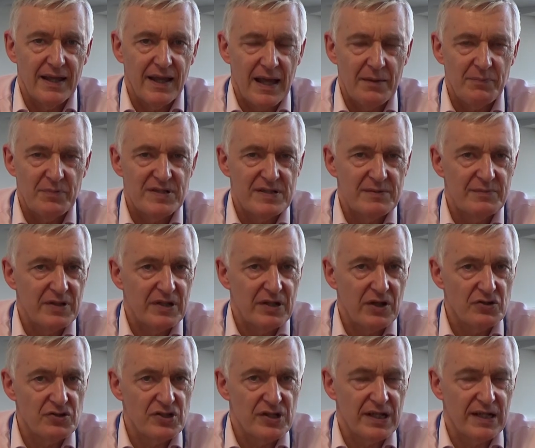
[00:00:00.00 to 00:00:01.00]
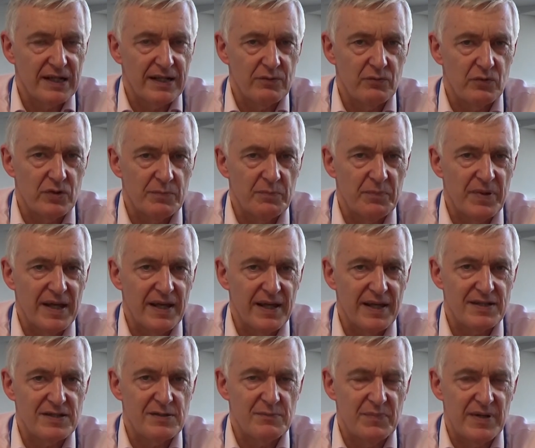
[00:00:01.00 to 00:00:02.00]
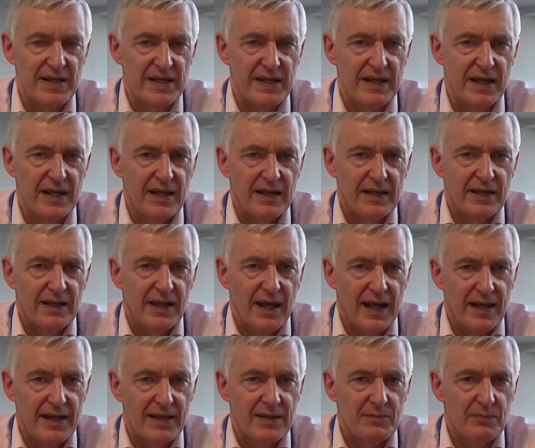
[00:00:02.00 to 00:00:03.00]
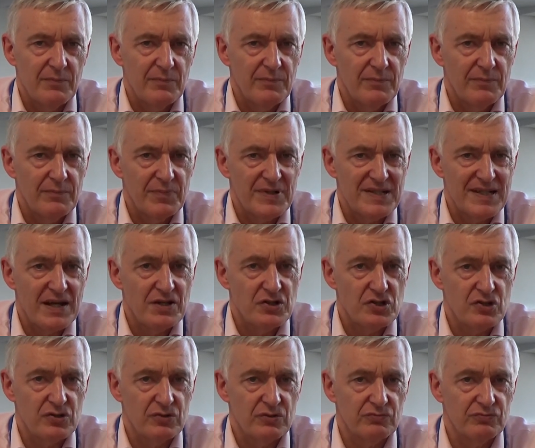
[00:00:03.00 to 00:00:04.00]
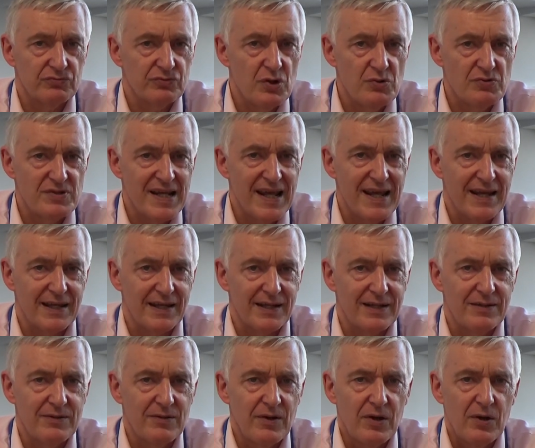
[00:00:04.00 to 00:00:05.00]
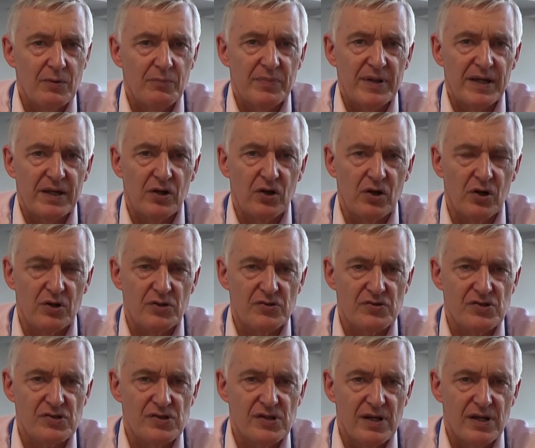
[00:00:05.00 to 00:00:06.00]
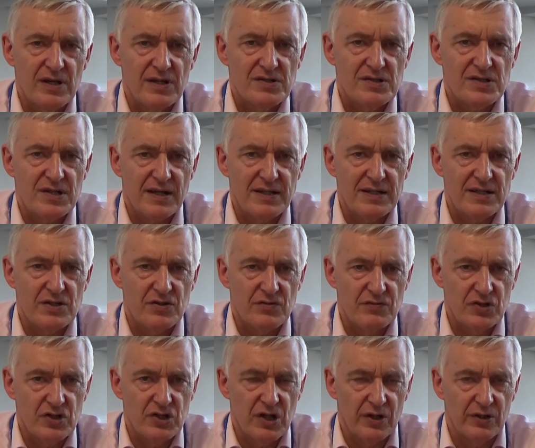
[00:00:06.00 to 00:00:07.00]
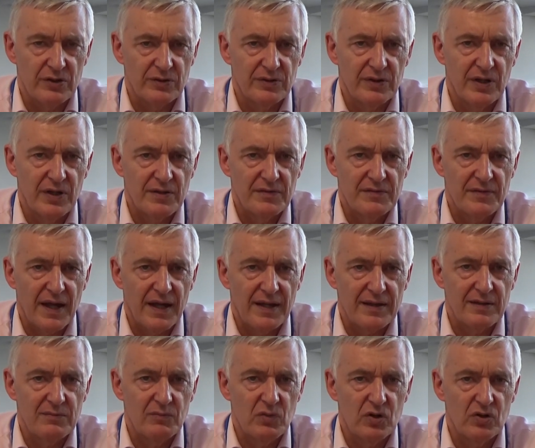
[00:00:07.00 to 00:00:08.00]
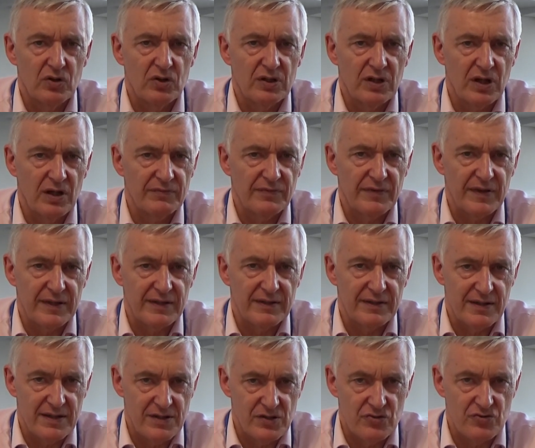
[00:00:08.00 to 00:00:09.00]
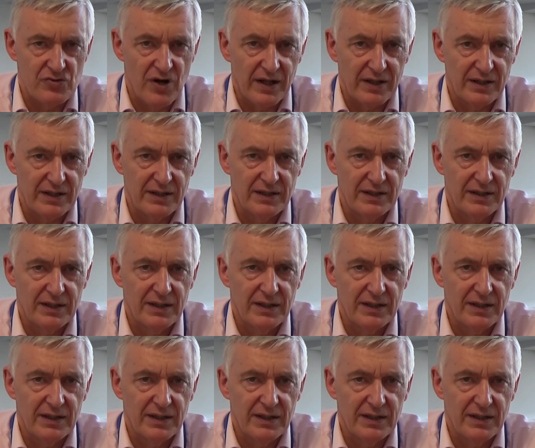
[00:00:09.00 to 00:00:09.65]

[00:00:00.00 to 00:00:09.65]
epidemiologically would appear to be a potential route in because studies have shown that the more coffee that is drunk,